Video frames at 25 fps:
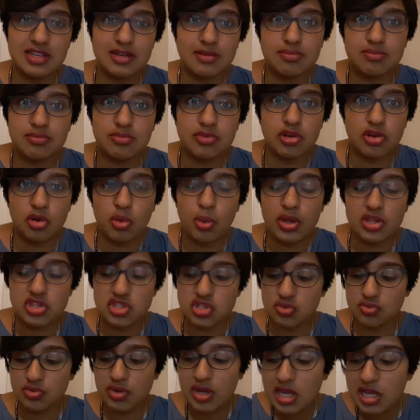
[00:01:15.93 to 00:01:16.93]
like, they're quick
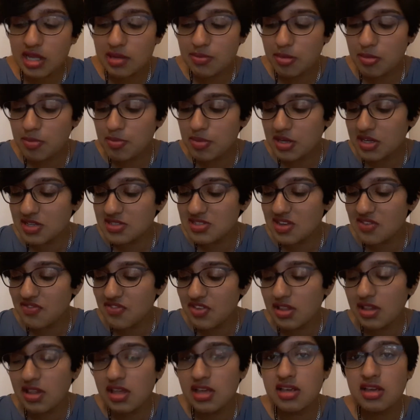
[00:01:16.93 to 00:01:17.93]
to read, but because I
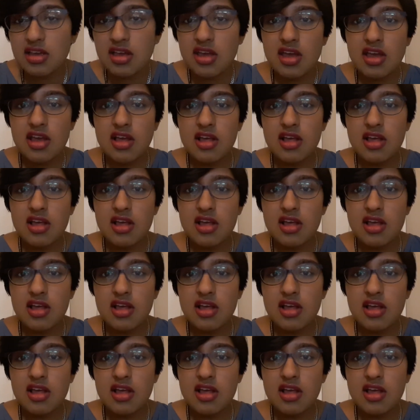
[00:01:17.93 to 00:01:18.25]
feel like